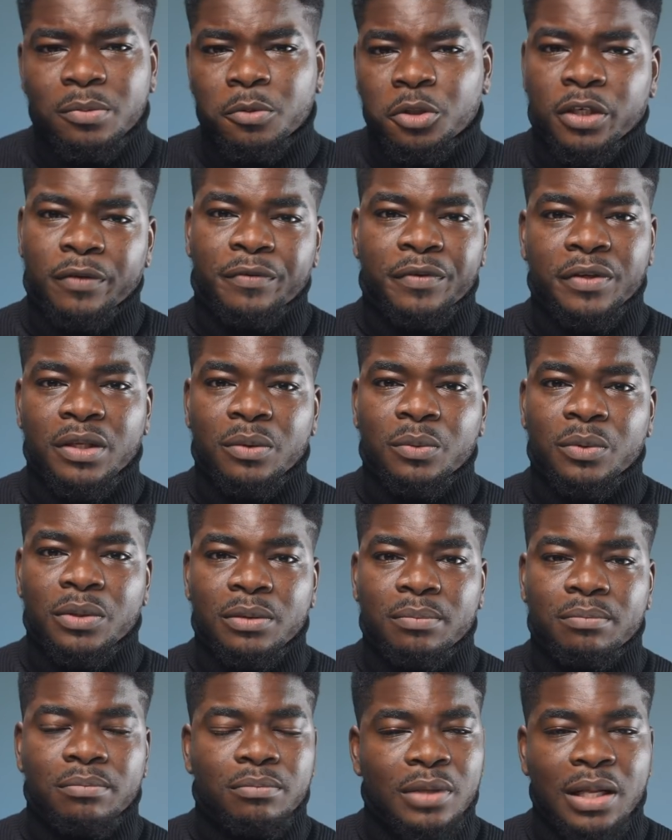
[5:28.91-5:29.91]
much everything with
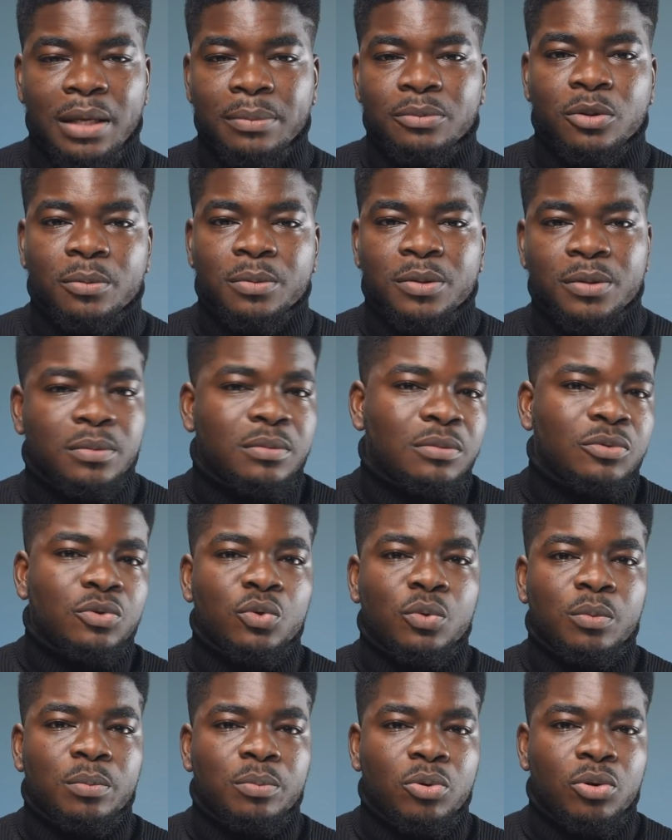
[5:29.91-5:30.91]
the laptop's,
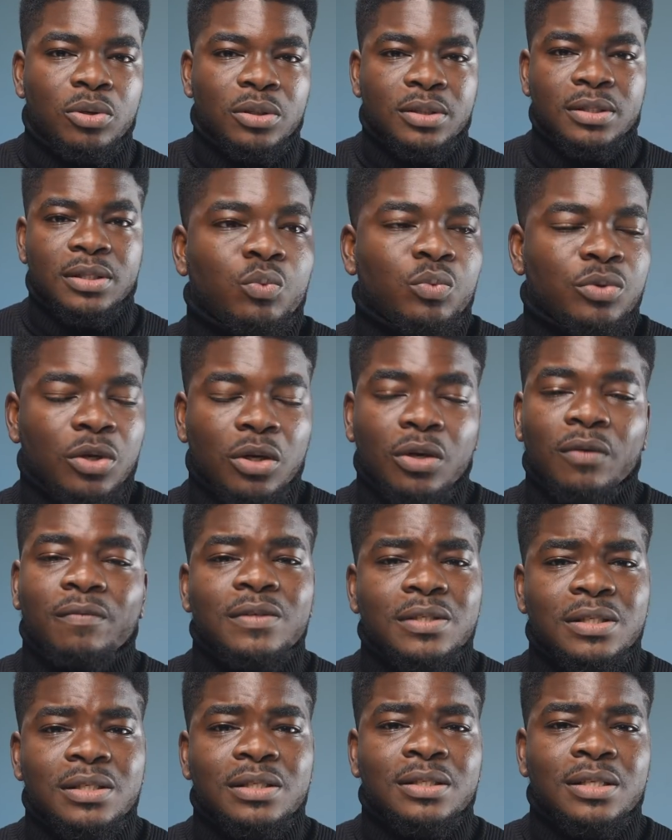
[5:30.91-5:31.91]
ports. With all of
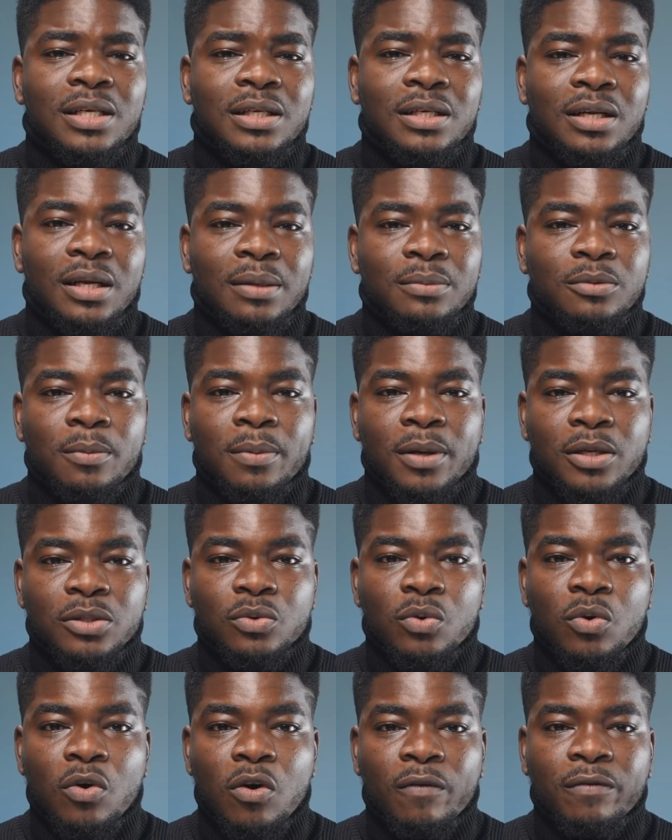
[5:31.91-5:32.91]
these things that the laptop has
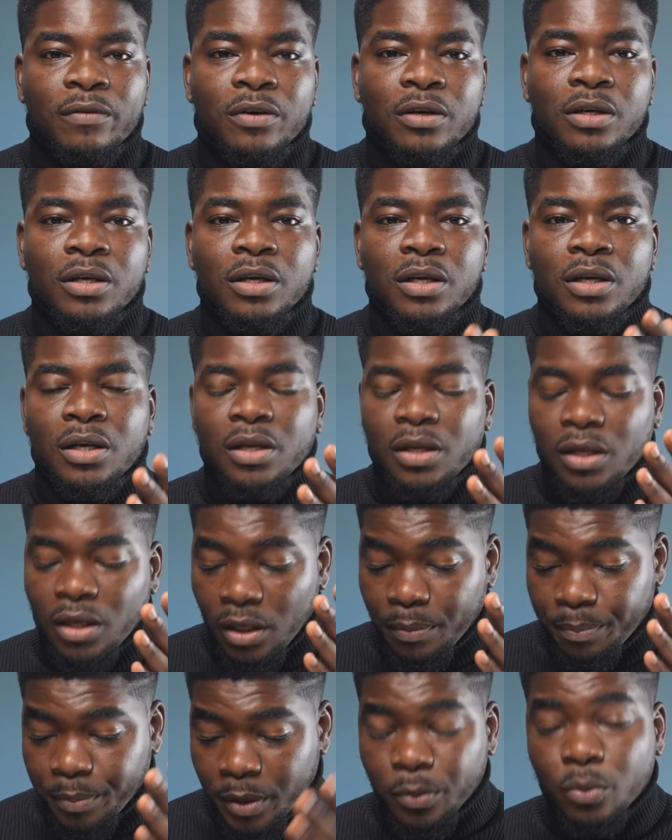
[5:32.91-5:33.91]
to offer,
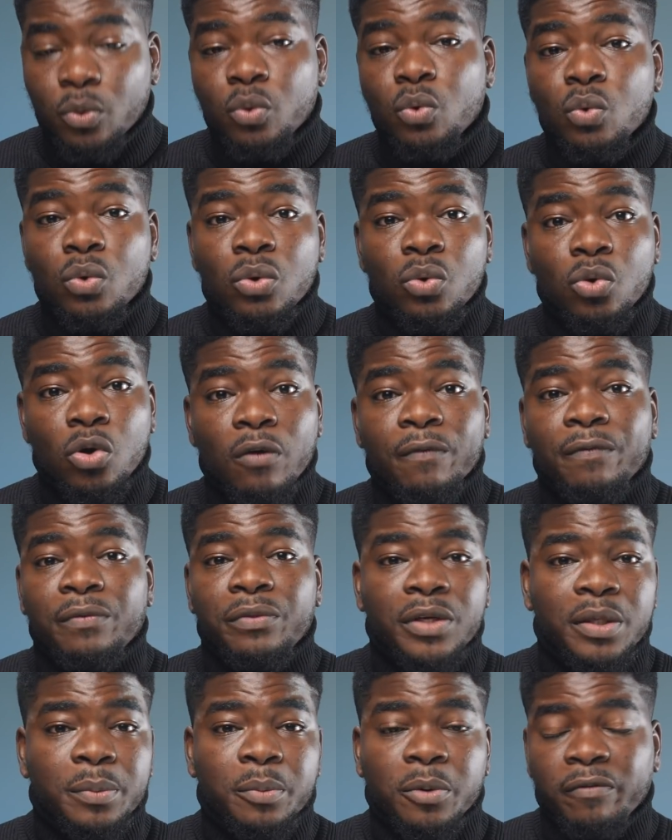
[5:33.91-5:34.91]
people who love
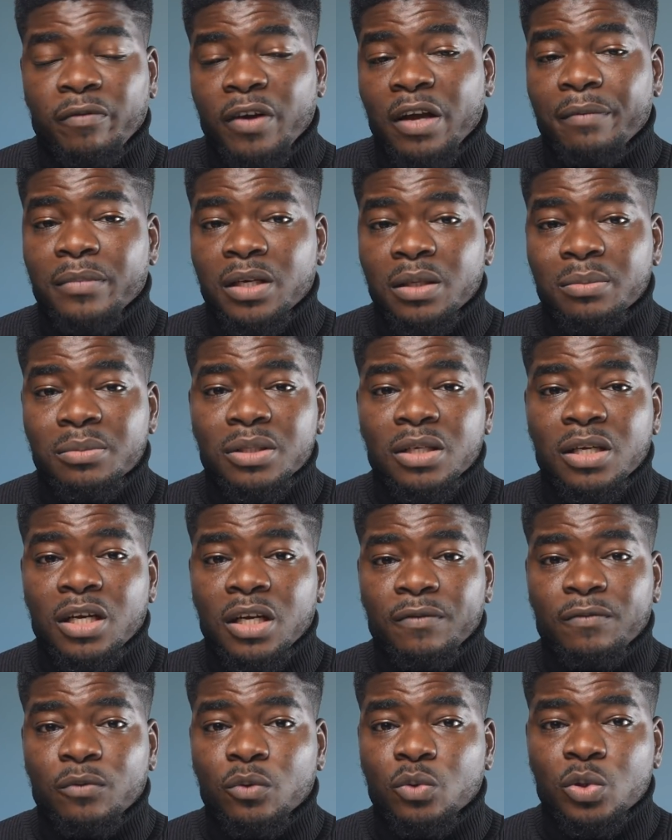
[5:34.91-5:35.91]
3.5mm
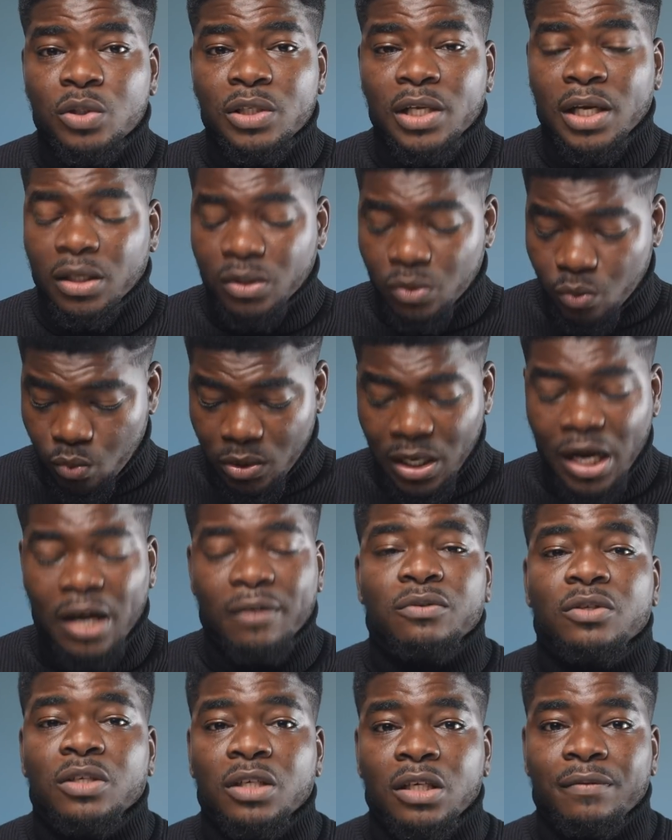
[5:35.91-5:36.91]
headphone jacks would
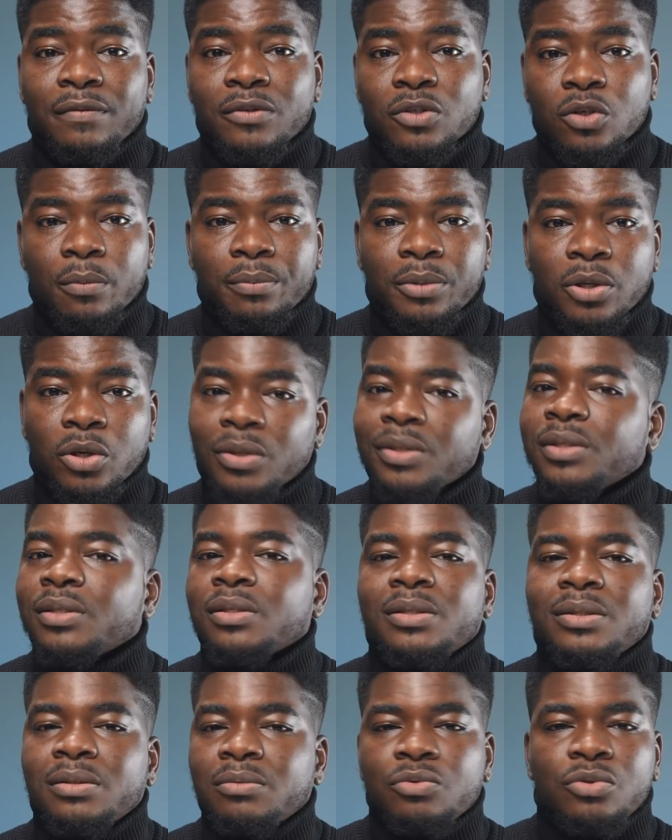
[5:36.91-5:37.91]
have to give it up, because
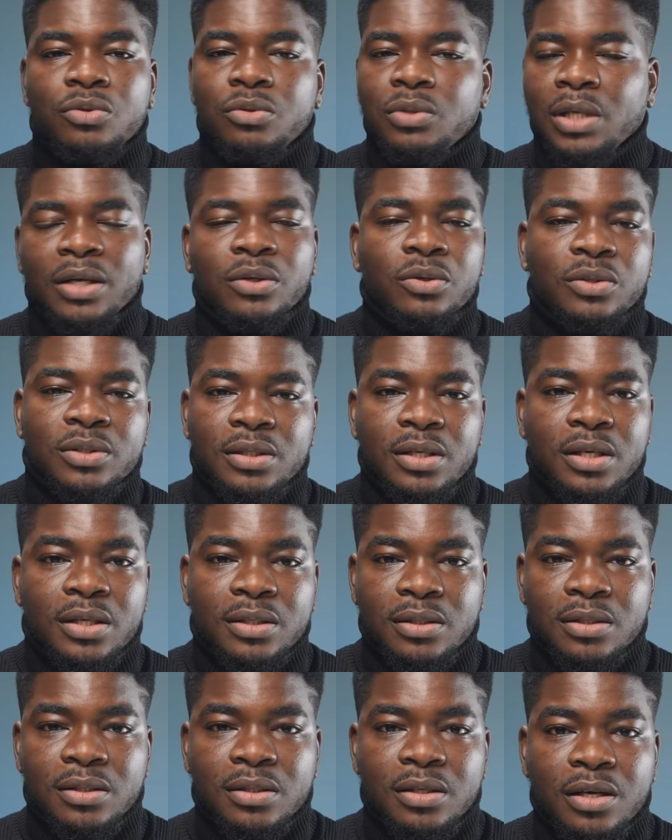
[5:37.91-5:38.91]
that doesn't
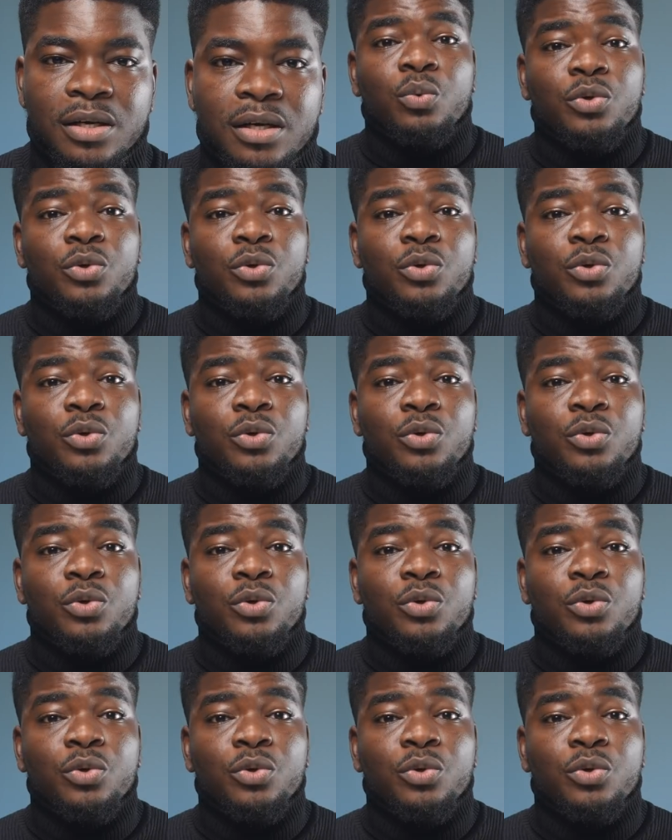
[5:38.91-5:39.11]
exist here.